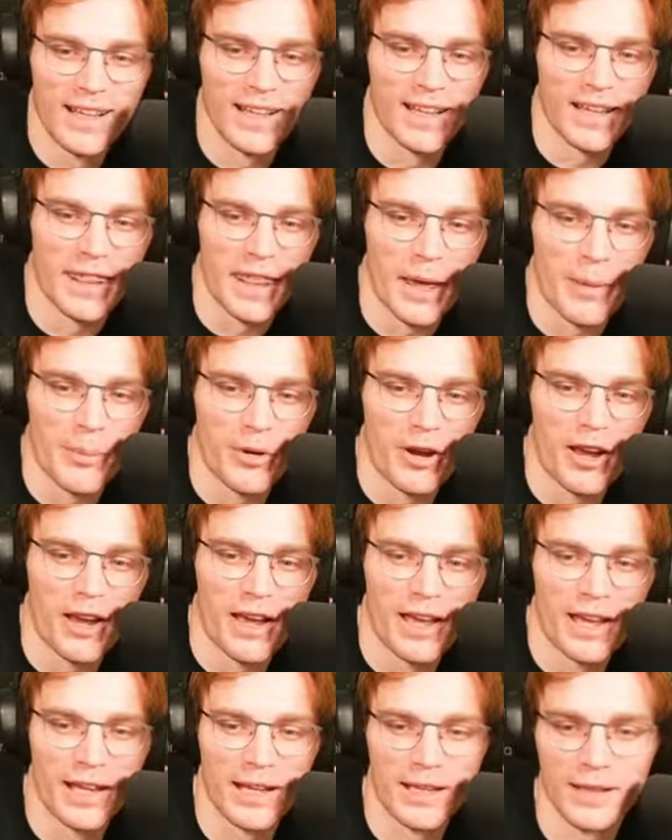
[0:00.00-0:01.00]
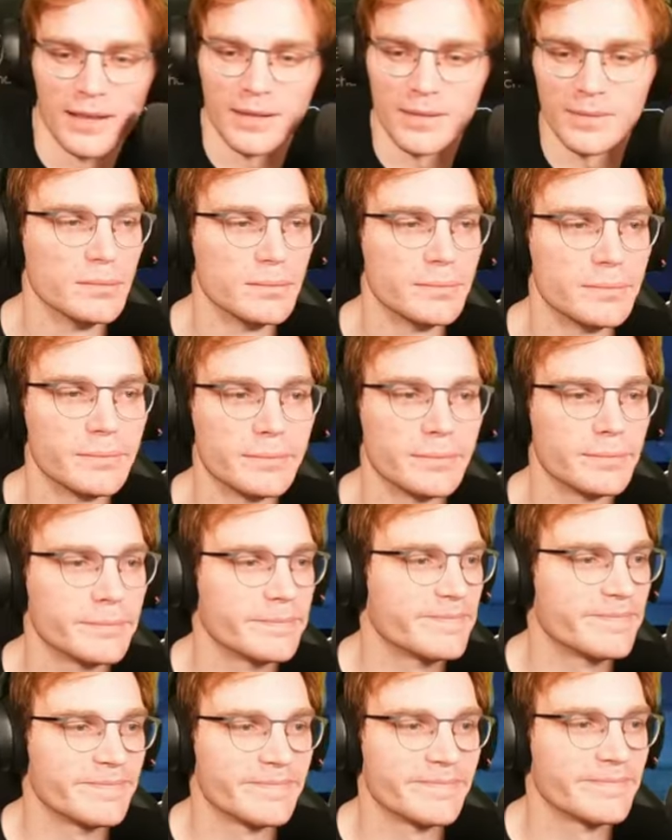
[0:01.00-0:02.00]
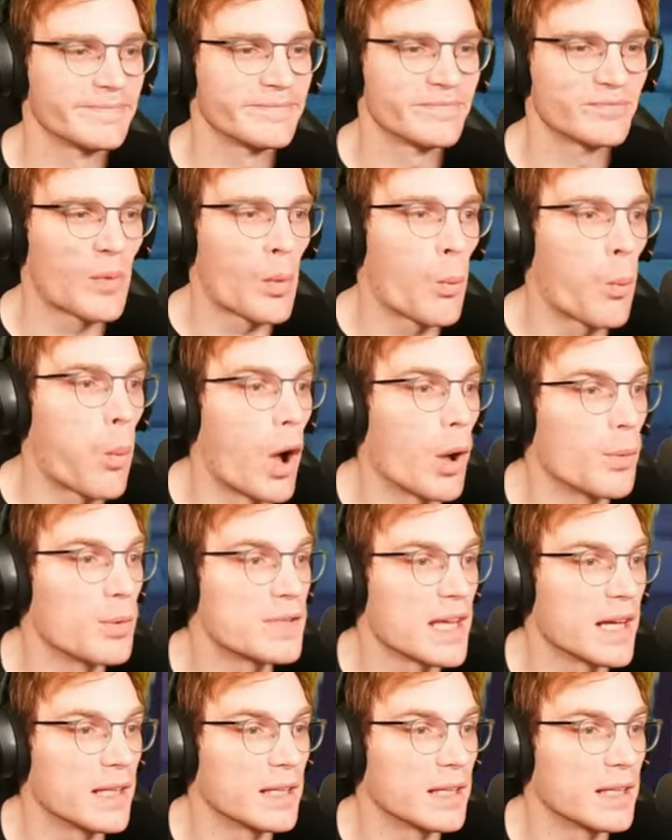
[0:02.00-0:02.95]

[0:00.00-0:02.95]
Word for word: In my brain. Why was that